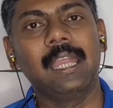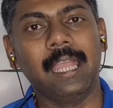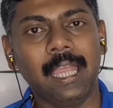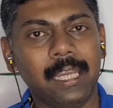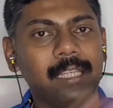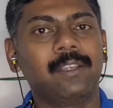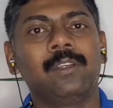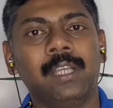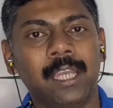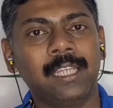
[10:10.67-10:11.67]
and
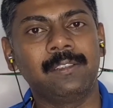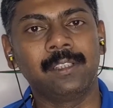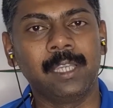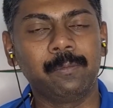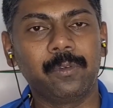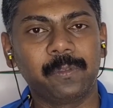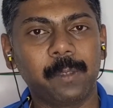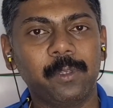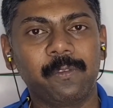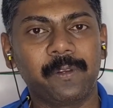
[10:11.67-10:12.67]
get input
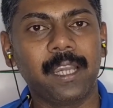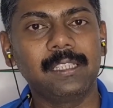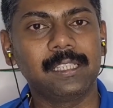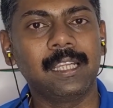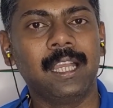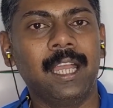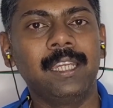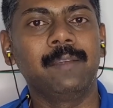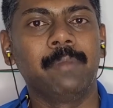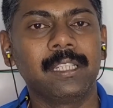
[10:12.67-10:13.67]
from your friends
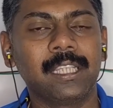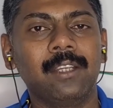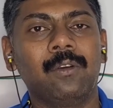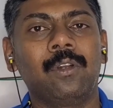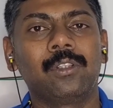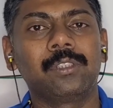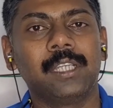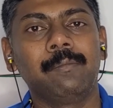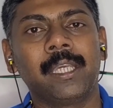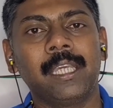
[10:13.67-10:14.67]
and mention all those
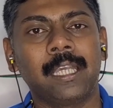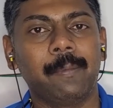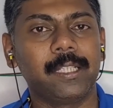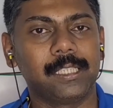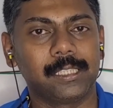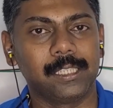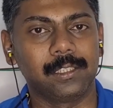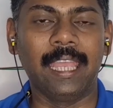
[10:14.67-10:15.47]
in my comment section.